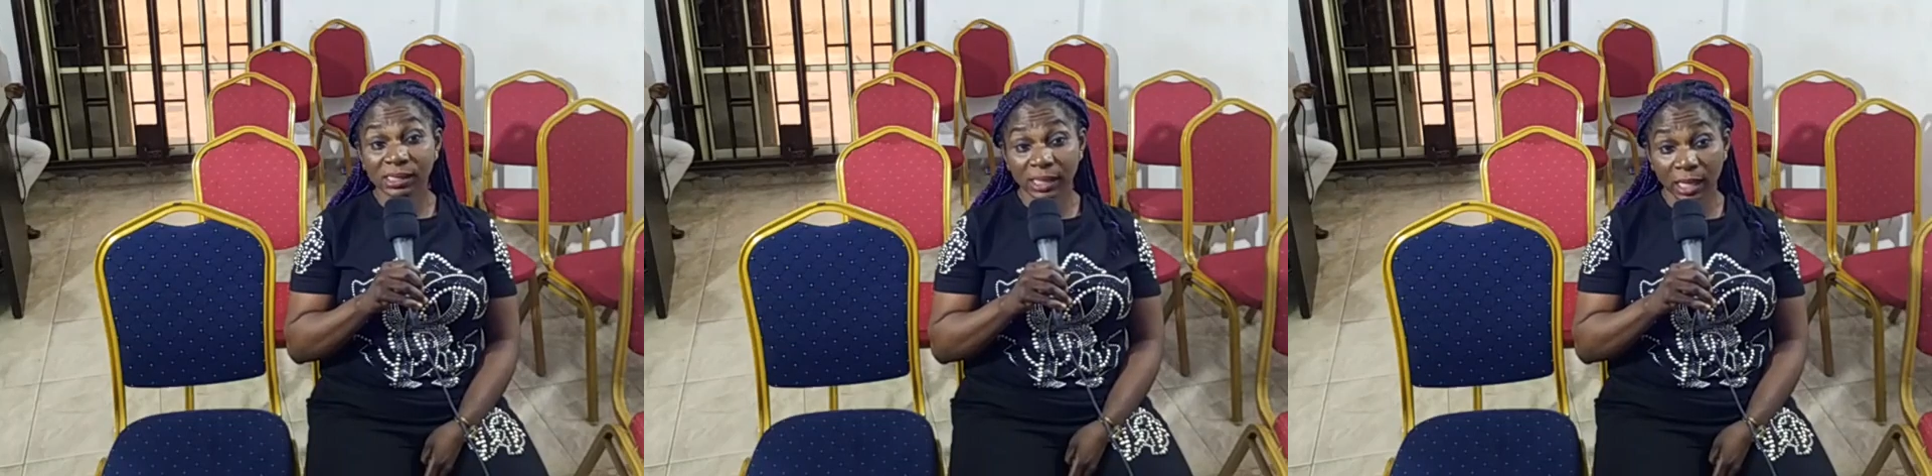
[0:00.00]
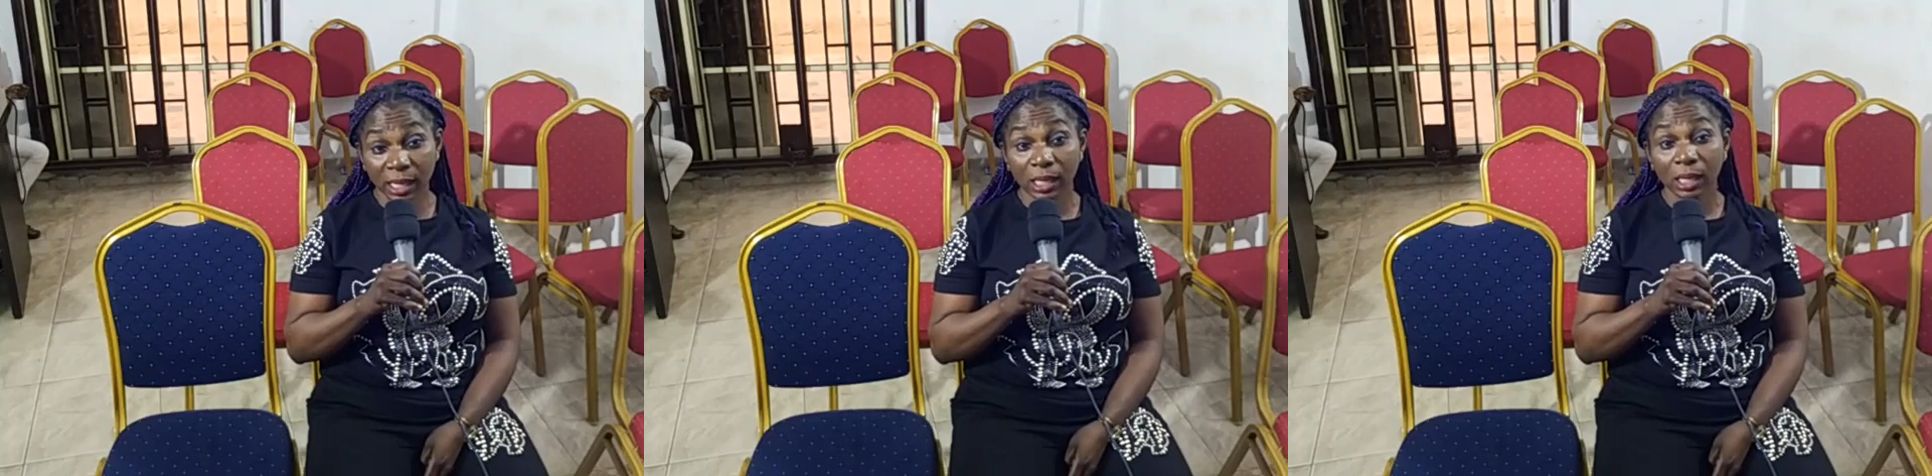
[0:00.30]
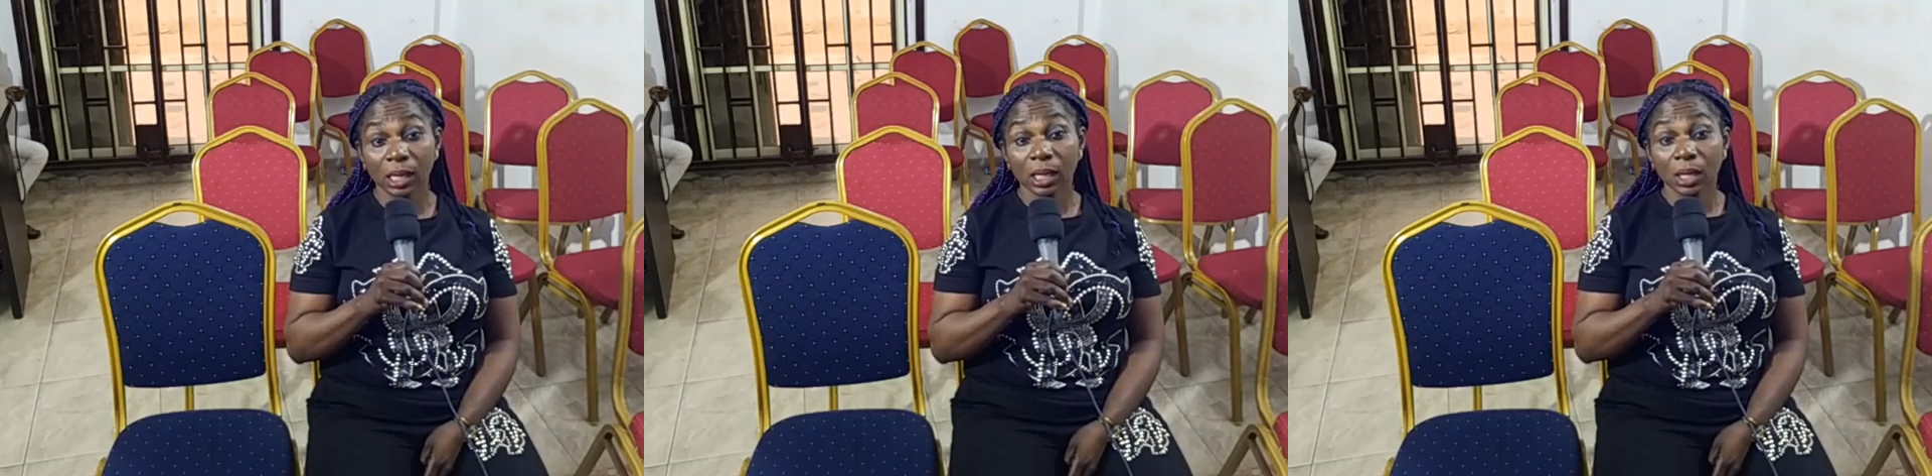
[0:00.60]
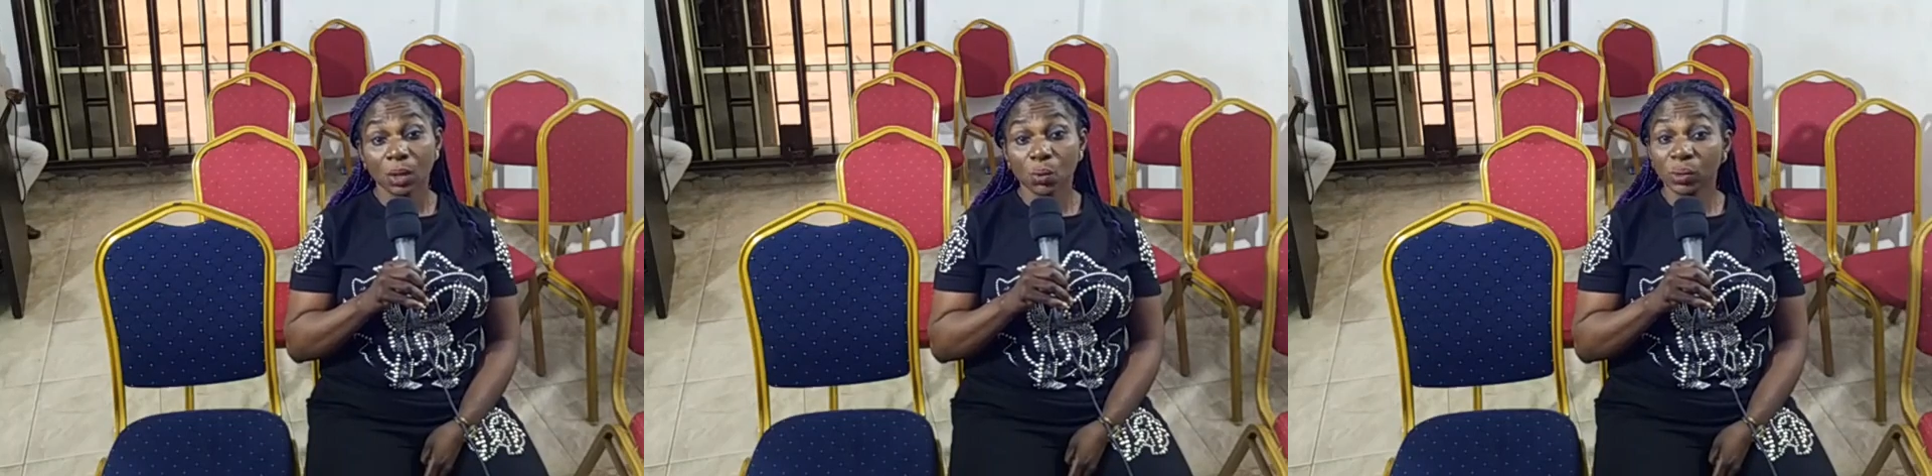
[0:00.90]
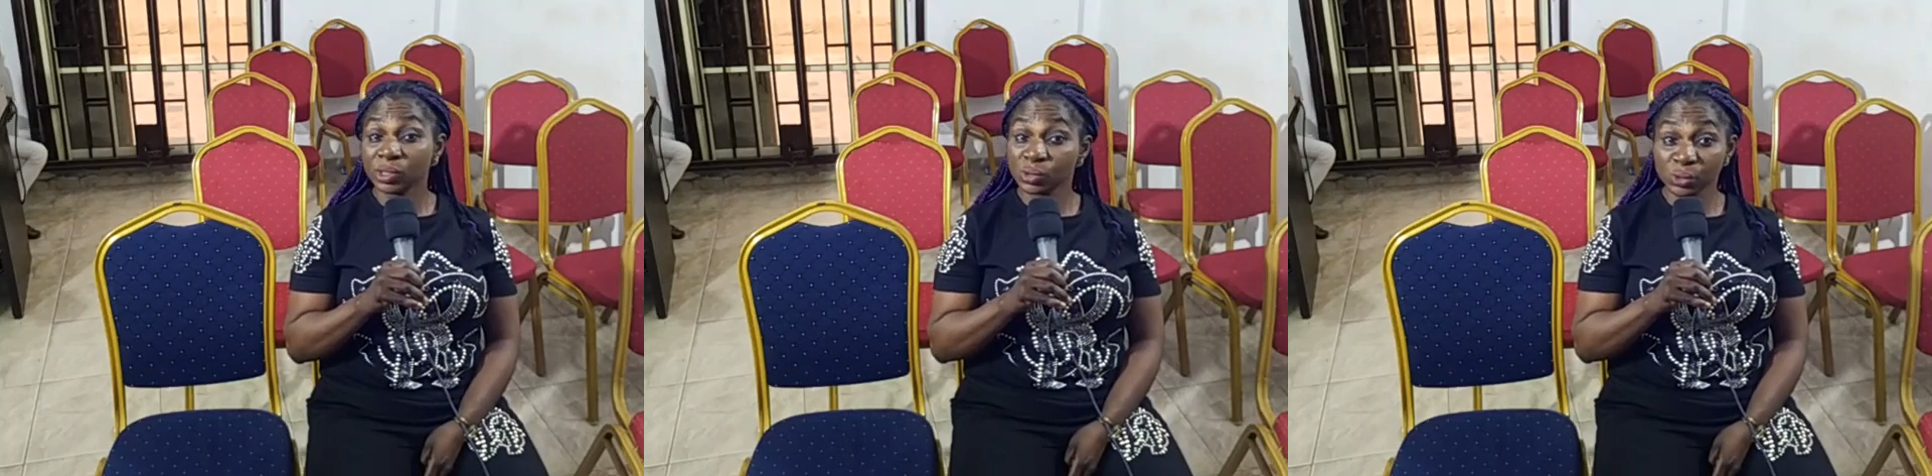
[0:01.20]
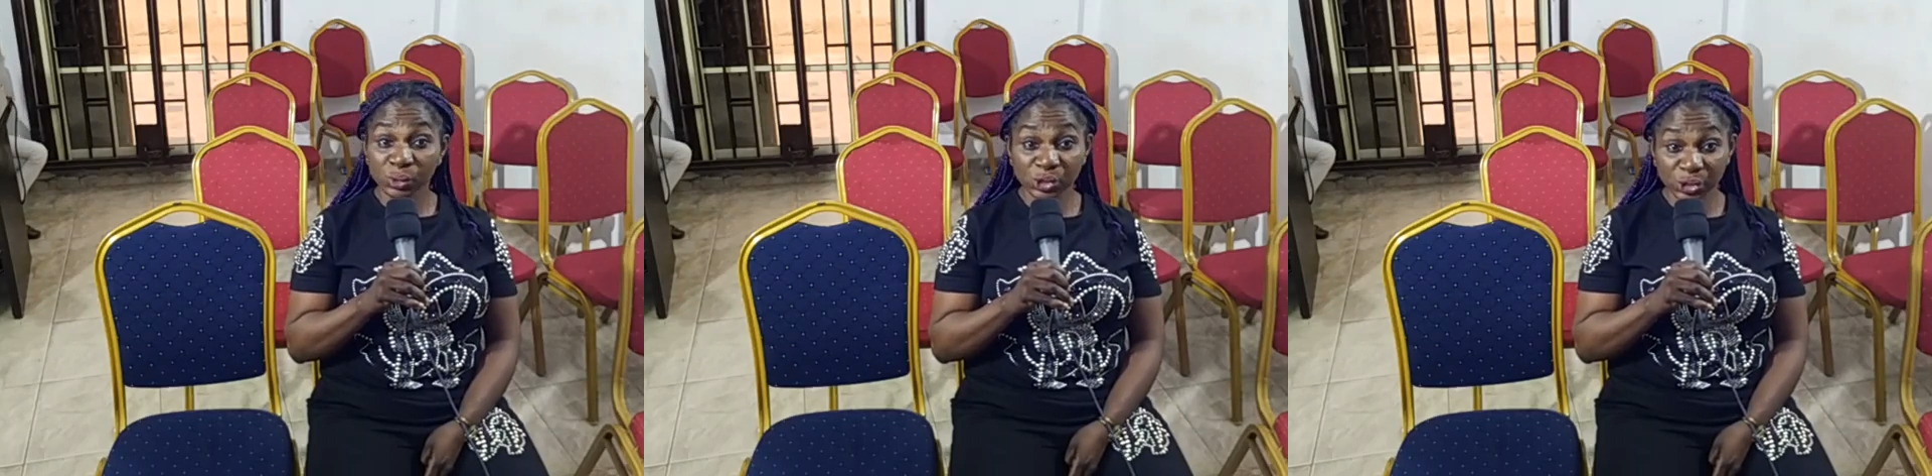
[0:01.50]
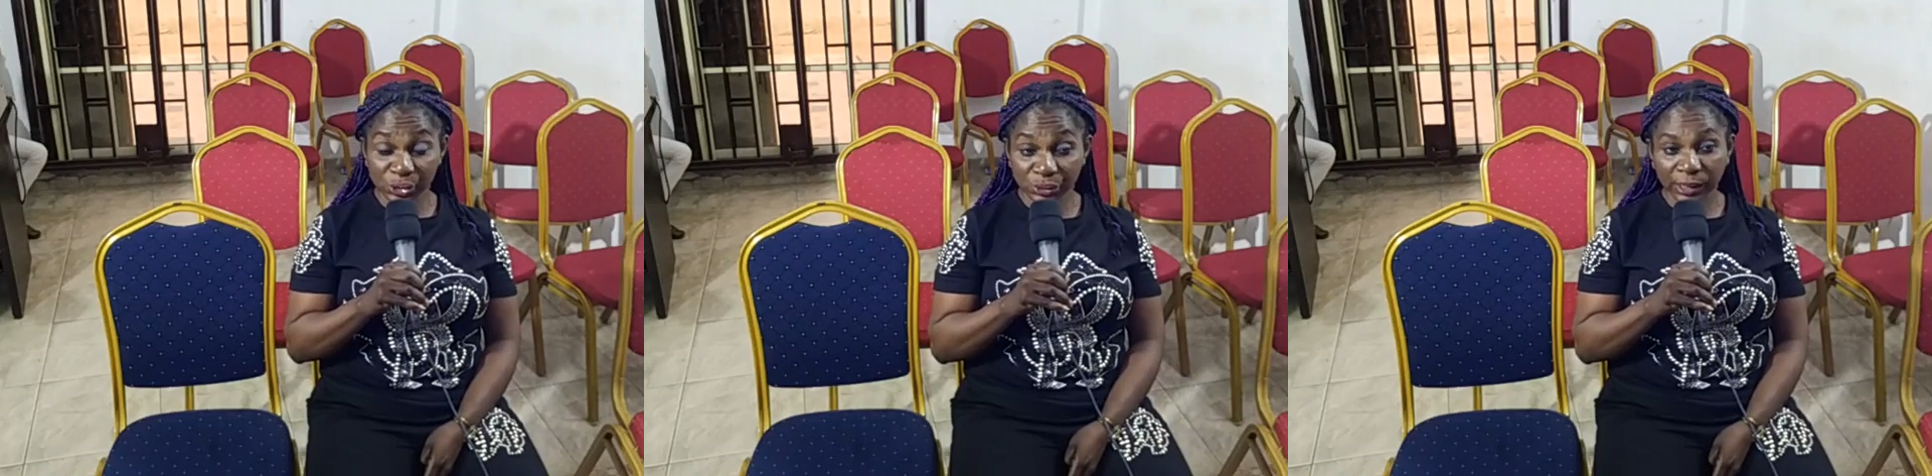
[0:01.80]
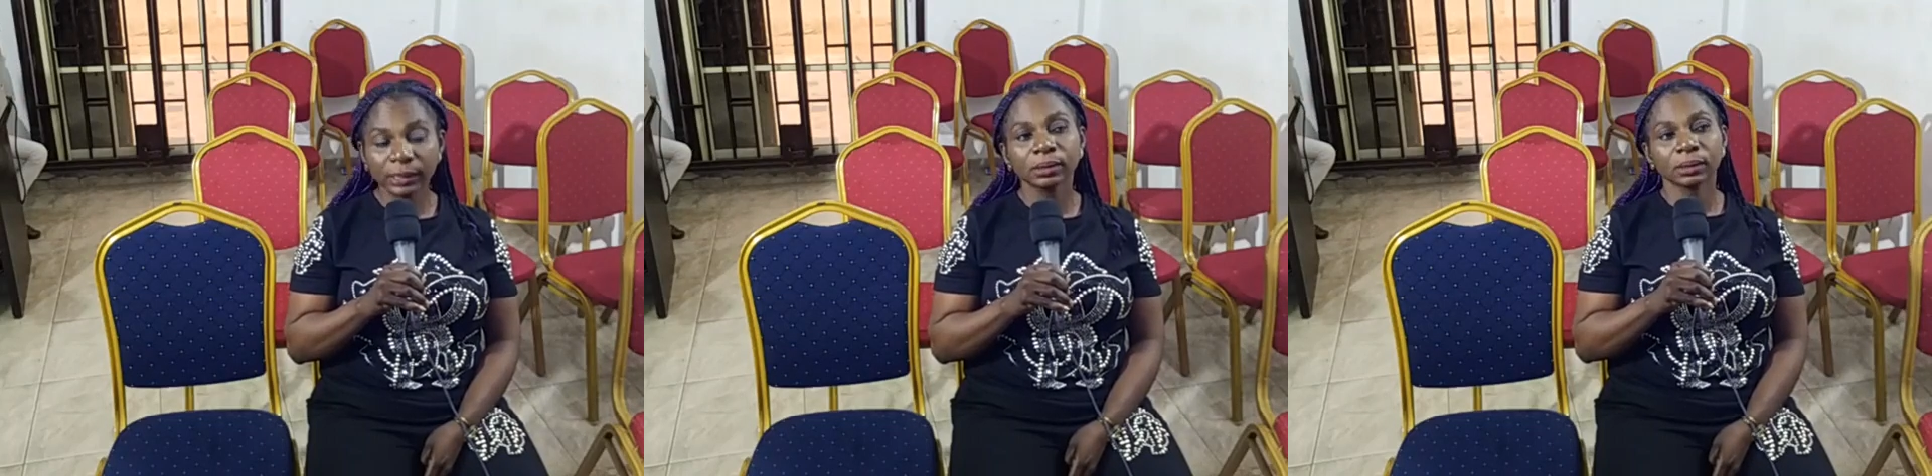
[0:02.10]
there with 2 children.